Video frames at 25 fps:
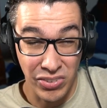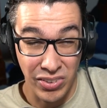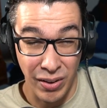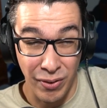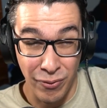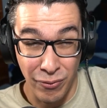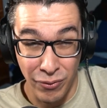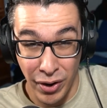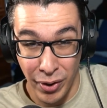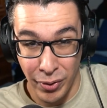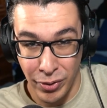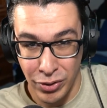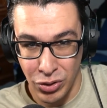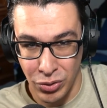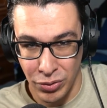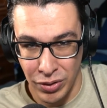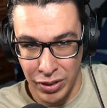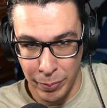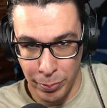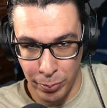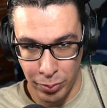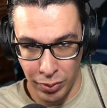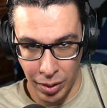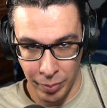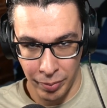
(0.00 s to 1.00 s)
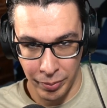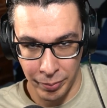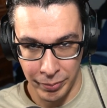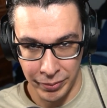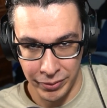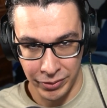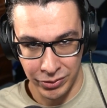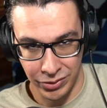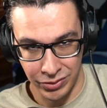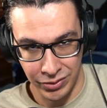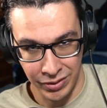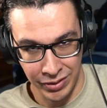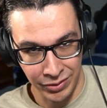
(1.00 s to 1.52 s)
a very unique problem
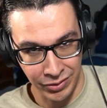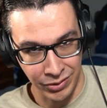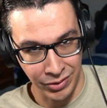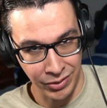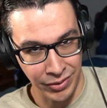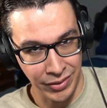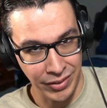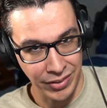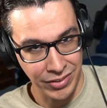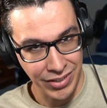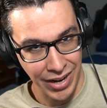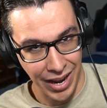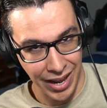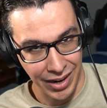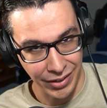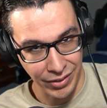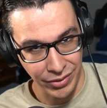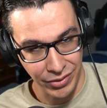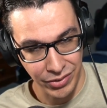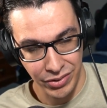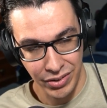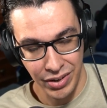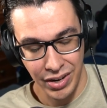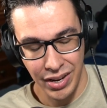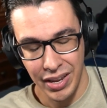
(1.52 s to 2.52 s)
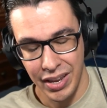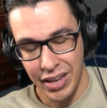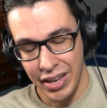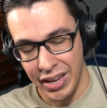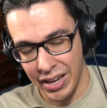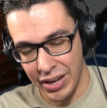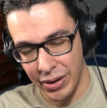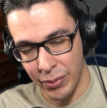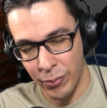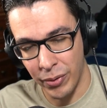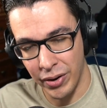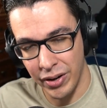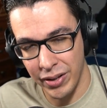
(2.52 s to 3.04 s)
into the challenge.
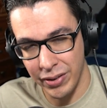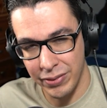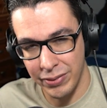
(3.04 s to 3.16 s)
And what is